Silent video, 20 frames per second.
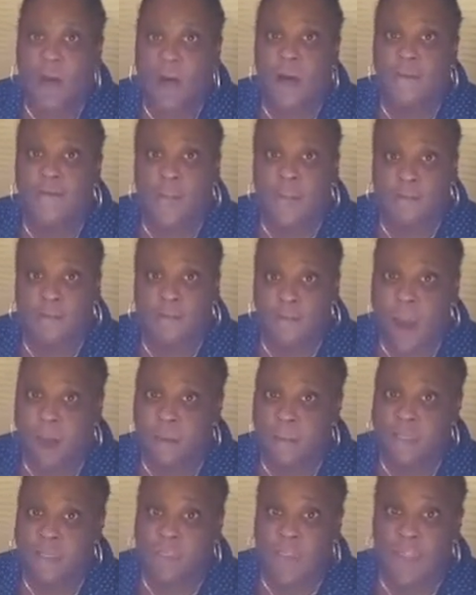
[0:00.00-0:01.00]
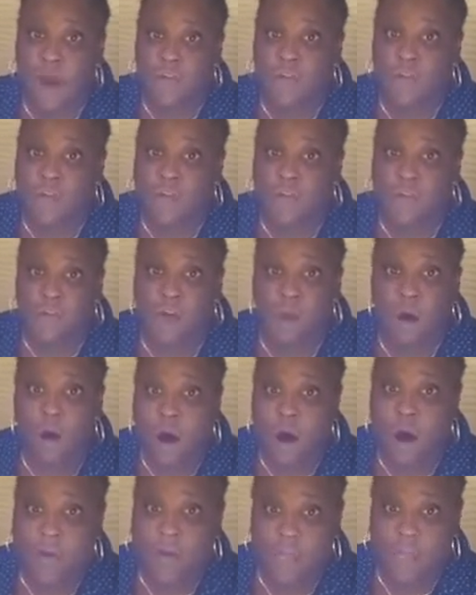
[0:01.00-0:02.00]
of the environment that I worked so
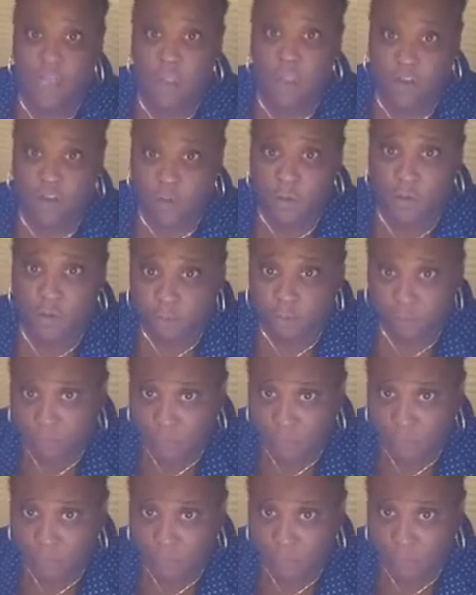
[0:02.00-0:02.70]
hard to get to.